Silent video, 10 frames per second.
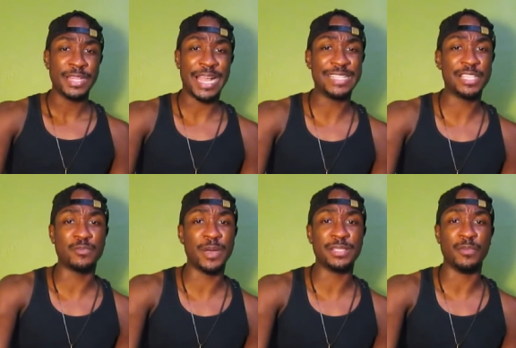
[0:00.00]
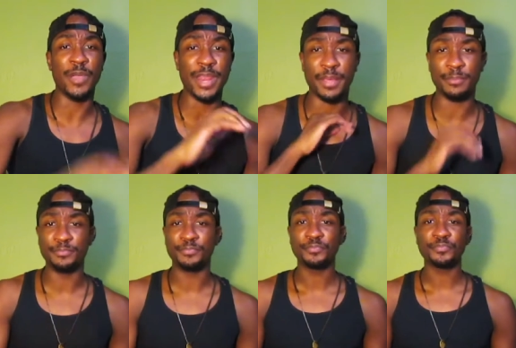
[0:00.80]
I just wasn't with it.
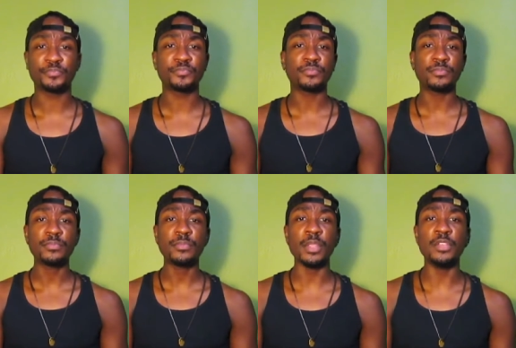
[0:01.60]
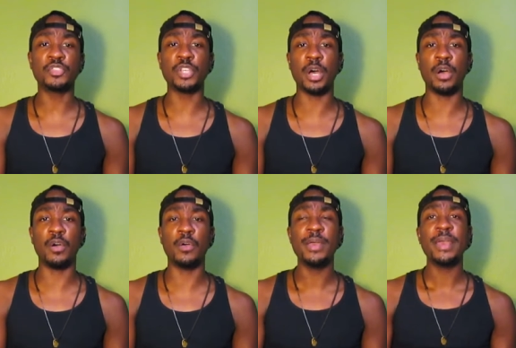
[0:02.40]

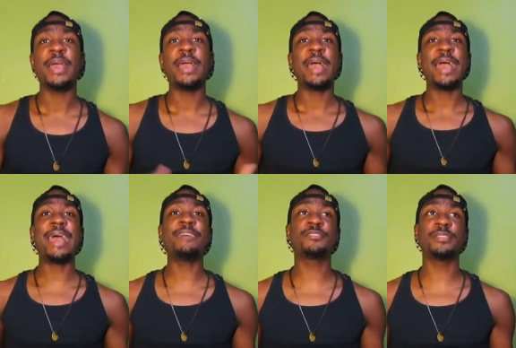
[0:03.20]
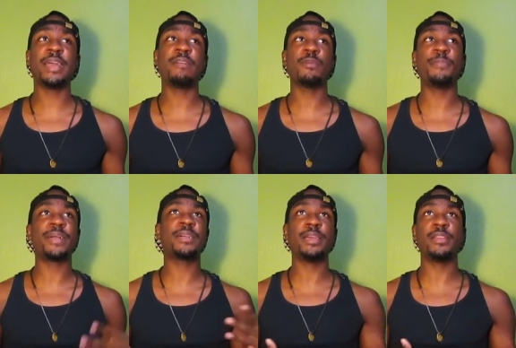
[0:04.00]
So after that,
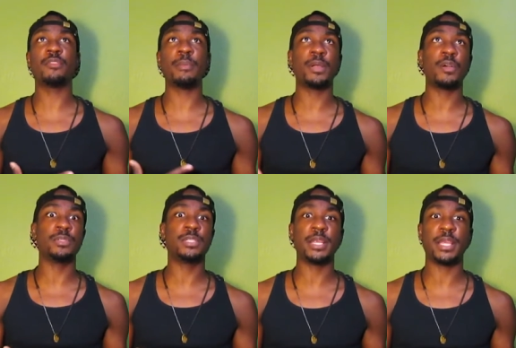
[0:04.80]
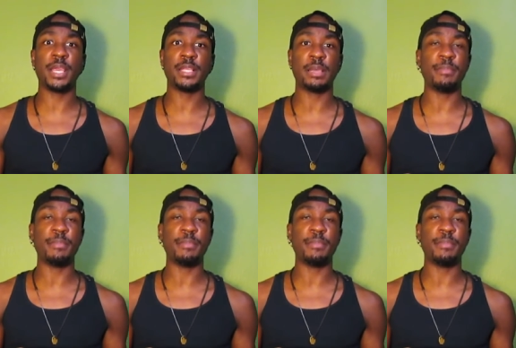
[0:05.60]
Rebecca and the grandma goes into the kitchen.